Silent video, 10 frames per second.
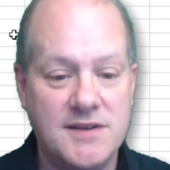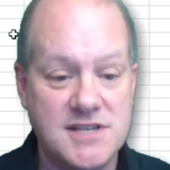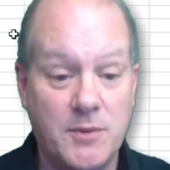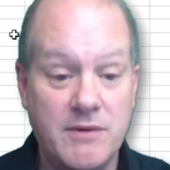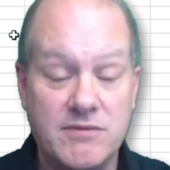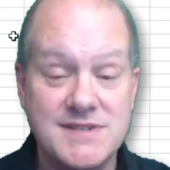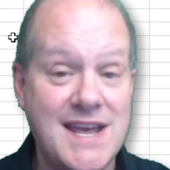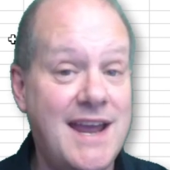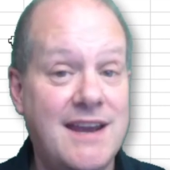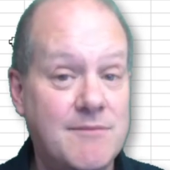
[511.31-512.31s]
So we
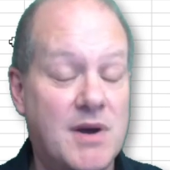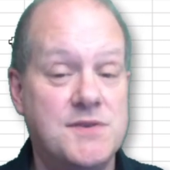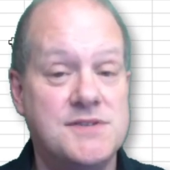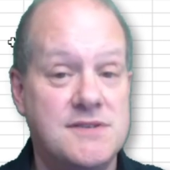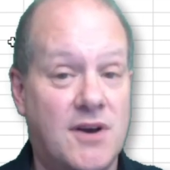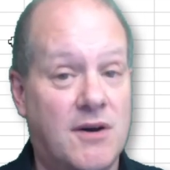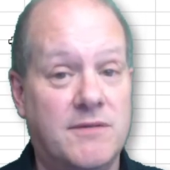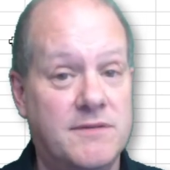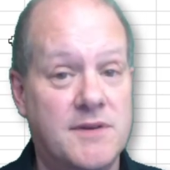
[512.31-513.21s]
retain most of